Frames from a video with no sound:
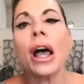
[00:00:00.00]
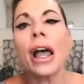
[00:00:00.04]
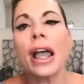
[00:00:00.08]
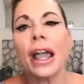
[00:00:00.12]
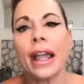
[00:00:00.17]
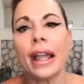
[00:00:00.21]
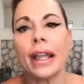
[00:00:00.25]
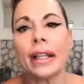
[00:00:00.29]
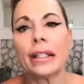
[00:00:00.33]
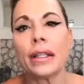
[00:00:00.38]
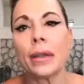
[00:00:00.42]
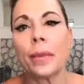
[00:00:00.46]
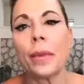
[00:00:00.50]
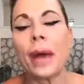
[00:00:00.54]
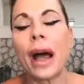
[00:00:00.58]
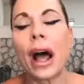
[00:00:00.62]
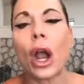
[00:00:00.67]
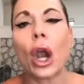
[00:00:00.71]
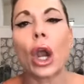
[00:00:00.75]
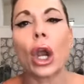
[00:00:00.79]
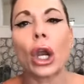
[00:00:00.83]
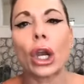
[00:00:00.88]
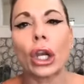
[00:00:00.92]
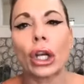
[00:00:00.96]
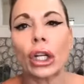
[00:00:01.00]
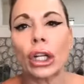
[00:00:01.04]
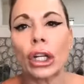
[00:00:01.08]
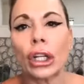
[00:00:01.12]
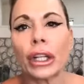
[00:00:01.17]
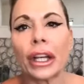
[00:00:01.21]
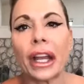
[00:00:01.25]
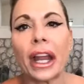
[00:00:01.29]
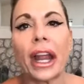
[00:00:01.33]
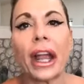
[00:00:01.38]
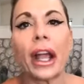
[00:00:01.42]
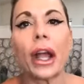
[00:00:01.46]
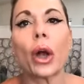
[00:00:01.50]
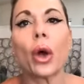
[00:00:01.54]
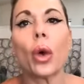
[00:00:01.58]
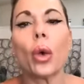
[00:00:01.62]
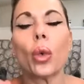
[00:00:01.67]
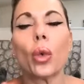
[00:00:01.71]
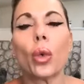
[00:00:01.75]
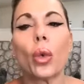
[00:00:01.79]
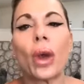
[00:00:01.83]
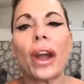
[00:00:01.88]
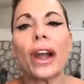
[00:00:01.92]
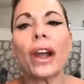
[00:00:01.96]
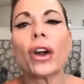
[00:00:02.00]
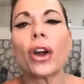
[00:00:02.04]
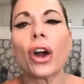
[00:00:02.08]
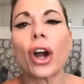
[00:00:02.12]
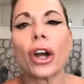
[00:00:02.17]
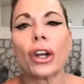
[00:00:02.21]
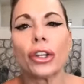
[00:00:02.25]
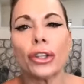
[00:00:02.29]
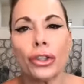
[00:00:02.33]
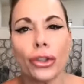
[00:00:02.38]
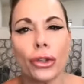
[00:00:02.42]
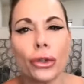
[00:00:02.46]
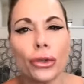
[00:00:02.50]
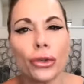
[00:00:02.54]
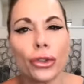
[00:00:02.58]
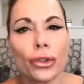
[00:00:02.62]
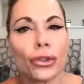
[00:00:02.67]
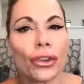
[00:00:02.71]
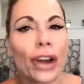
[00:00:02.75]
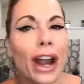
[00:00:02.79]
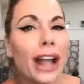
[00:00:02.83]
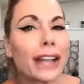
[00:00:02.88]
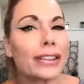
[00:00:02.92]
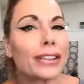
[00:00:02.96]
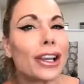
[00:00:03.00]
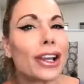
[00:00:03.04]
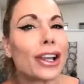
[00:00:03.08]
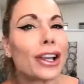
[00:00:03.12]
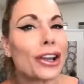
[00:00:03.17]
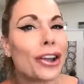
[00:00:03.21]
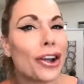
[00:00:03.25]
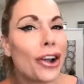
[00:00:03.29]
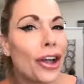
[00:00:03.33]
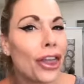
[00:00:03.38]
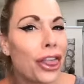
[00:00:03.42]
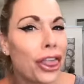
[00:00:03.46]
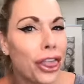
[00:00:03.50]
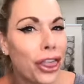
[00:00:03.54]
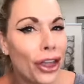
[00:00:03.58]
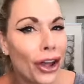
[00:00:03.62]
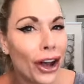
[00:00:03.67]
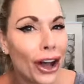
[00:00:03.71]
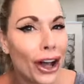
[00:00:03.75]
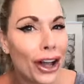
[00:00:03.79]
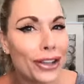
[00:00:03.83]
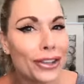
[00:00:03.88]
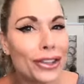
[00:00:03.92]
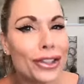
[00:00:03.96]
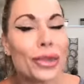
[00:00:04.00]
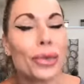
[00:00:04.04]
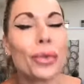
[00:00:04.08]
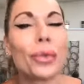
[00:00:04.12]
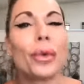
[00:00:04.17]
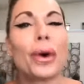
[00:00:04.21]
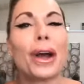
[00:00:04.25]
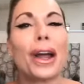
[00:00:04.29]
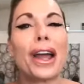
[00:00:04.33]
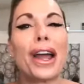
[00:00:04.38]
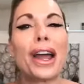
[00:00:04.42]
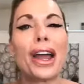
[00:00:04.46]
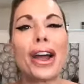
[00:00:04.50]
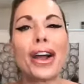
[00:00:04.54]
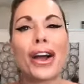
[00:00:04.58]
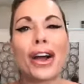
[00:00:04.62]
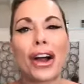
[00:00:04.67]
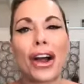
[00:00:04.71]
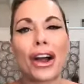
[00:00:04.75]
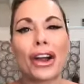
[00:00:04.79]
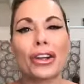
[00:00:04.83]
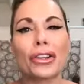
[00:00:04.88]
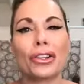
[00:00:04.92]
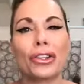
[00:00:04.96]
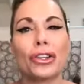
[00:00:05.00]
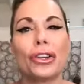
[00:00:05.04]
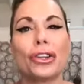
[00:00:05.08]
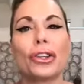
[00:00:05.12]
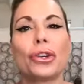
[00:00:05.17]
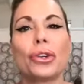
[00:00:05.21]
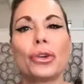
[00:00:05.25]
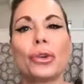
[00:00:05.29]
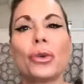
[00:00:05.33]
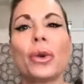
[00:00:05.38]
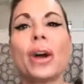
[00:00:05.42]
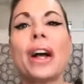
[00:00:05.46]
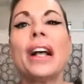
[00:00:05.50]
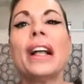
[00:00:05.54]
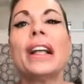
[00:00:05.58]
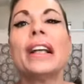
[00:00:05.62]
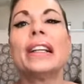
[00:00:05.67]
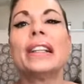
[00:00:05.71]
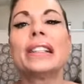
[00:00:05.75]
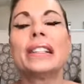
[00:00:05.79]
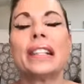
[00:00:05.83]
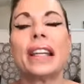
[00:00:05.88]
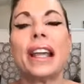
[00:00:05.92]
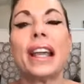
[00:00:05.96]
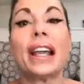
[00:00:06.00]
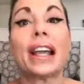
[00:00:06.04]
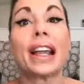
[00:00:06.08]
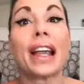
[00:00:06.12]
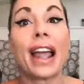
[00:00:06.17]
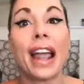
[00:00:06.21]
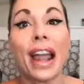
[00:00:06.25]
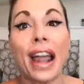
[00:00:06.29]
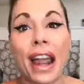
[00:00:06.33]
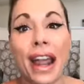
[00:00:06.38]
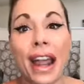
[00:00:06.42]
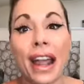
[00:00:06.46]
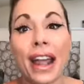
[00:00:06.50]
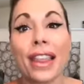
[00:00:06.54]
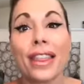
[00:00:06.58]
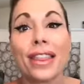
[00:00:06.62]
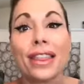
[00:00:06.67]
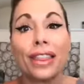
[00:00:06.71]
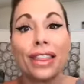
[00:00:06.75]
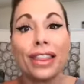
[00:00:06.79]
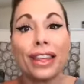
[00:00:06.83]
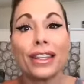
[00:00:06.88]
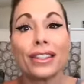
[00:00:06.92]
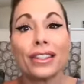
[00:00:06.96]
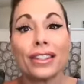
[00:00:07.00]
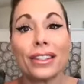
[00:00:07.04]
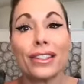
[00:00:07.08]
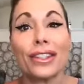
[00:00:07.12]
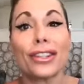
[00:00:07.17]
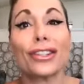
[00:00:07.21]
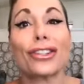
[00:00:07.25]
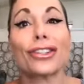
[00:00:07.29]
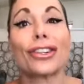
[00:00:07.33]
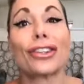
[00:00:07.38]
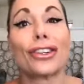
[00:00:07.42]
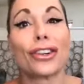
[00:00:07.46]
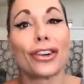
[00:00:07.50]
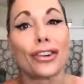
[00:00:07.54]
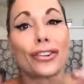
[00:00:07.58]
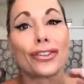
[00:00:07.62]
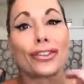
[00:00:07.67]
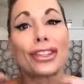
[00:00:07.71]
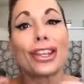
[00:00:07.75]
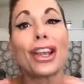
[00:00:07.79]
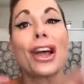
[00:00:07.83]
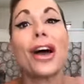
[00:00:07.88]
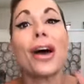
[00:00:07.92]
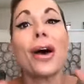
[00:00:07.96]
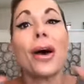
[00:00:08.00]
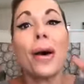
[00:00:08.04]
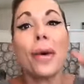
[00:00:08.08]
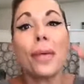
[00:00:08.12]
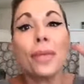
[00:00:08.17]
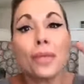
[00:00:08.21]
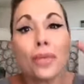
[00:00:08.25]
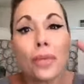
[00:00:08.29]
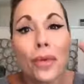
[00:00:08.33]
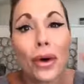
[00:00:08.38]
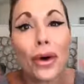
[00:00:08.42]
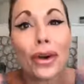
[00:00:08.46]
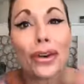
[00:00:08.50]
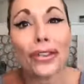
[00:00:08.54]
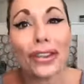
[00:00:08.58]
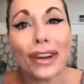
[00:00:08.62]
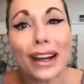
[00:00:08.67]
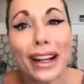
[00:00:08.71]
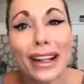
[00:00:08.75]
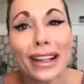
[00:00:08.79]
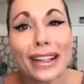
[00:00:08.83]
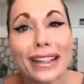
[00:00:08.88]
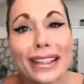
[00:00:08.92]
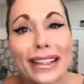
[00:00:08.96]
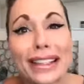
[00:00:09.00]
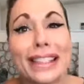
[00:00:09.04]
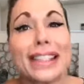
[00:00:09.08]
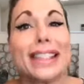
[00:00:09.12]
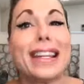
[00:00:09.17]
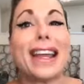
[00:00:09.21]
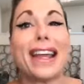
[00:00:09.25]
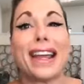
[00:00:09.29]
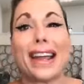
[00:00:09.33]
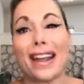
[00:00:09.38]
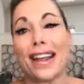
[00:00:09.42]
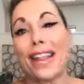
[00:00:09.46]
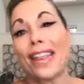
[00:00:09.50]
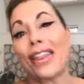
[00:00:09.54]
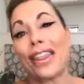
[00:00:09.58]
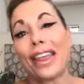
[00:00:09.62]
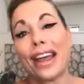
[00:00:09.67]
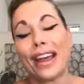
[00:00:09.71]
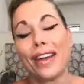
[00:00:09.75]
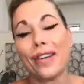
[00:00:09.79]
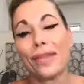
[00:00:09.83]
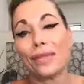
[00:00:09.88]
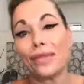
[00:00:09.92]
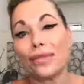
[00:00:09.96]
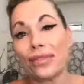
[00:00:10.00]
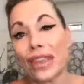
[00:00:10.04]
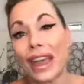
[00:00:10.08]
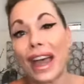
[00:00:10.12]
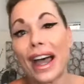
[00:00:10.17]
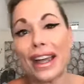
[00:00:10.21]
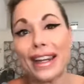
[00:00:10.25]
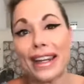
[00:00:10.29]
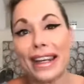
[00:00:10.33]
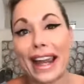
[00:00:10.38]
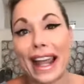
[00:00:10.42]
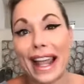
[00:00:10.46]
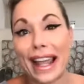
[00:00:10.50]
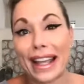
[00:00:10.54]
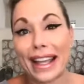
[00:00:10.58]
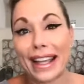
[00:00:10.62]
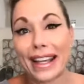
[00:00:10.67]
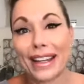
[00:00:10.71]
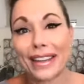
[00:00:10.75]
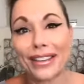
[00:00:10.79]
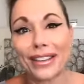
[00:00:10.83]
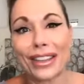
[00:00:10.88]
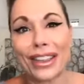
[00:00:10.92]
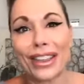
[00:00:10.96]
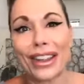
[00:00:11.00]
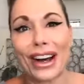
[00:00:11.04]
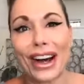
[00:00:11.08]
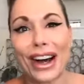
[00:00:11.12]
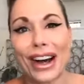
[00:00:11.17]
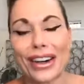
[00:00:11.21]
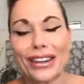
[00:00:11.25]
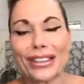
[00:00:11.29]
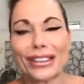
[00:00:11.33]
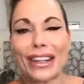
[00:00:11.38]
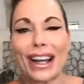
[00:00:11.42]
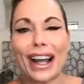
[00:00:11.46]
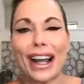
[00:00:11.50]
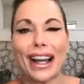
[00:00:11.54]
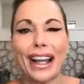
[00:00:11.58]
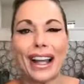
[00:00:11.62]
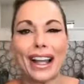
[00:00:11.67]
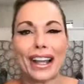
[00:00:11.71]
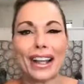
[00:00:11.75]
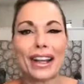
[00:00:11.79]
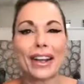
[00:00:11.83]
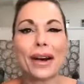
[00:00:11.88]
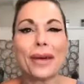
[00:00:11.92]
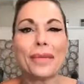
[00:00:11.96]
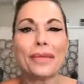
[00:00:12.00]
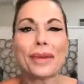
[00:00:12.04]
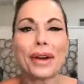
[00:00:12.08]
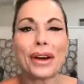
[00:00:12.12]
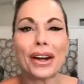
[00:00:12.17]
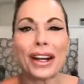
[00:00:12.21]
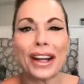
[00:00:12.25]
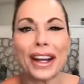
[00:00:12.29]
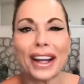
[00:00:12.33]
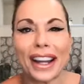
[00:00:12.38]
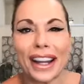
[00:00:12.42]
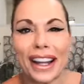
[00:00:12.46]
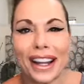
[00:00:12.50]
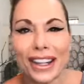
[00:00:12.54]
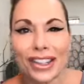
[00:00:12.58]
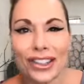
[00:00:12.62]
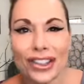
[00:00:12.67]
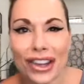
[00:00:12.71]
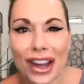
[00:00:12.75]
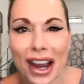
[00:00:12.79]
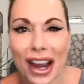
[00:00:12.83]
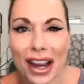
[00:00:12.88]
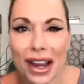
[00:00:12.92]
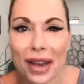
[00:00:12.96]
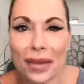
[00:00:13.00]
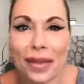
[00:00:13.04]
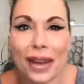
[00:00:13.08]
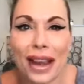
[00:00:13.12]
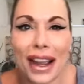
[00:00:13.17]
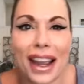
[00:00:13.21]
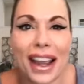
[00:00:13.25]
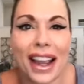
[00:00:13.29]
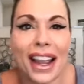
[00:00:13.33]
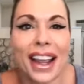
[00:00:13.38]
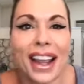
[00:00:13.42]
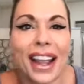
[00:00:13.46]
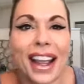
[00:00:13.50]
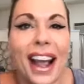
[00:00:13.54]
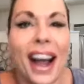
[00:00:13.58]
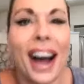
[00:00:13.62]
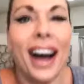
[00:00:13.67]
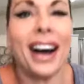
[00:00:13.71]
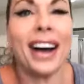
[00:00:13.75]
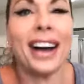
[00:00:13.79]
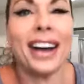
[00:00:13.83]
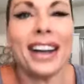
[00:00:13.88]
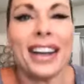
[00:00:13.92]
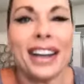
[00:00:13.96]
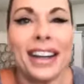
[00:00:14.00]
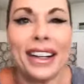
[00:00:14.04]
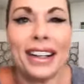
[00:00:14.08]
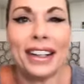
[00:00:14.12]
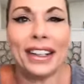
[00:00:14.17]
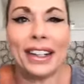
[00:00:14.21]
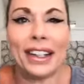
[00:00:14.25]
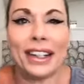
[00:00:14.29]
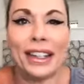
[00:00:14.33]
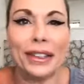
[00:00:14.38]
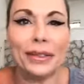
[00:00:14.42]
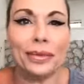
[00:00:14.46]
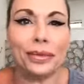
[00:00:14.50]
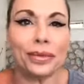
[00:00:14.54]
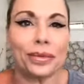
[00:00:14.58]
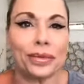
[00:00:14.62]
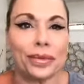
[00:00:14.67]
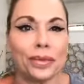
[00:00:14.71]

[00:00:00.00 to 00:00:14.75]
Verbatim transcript: It's about learning where are you directing your thoughts? Where are you saying, hey, this deserves more real estate than that negative thought, right? Good morning, Jamie. Hi.